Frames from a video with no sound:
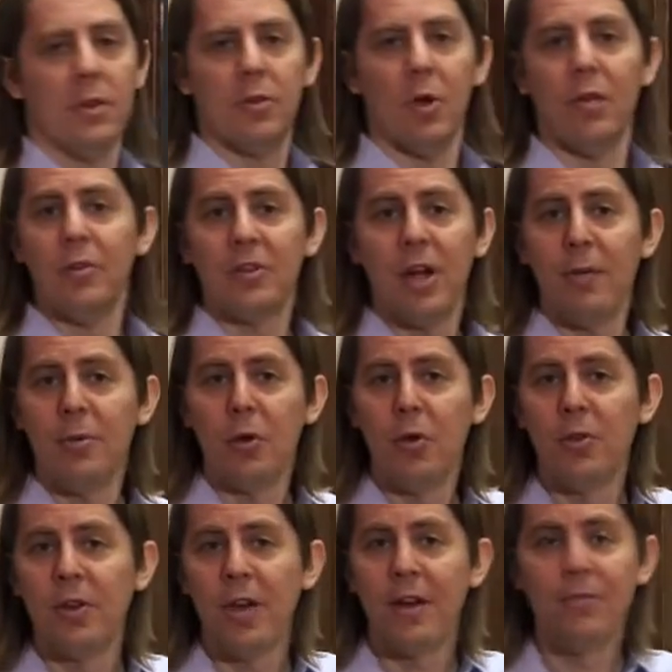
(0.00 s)
So every time you
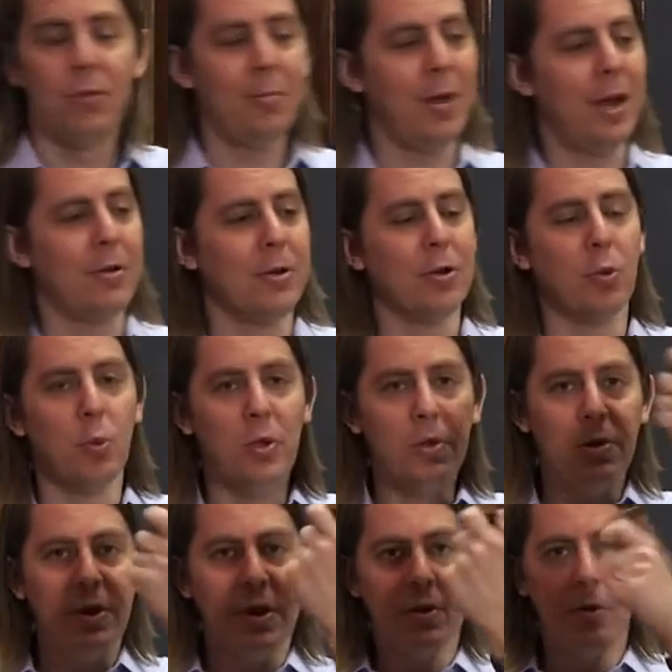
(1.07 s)
hold a 9 volt battery, you're
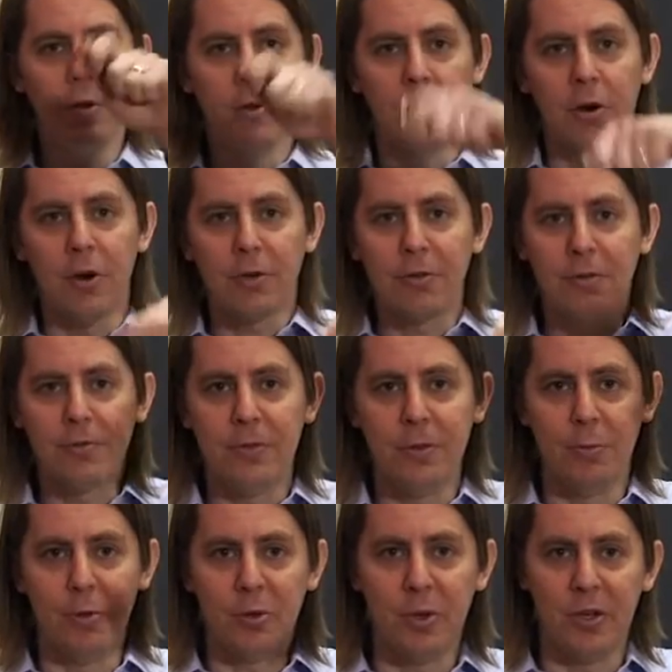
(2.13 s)
wielding a little electric
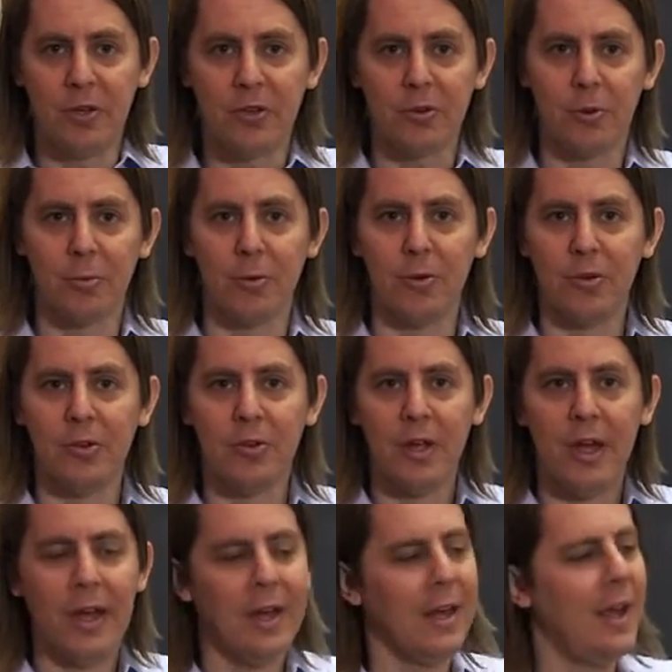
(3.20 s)
field between its terminals.
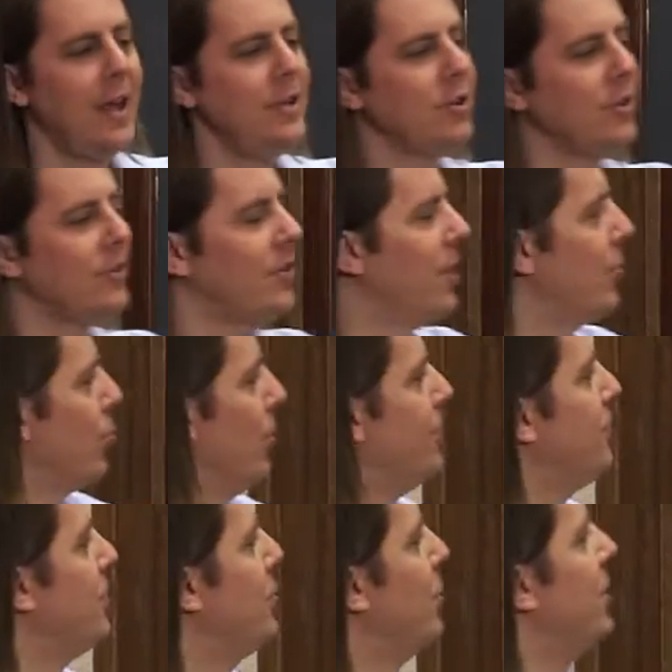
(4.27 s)
And you can say
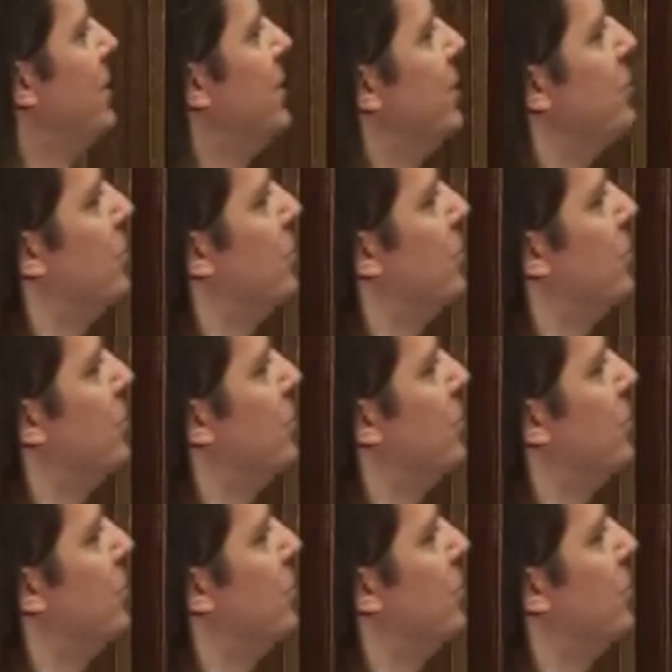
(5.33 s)
roughly what it is.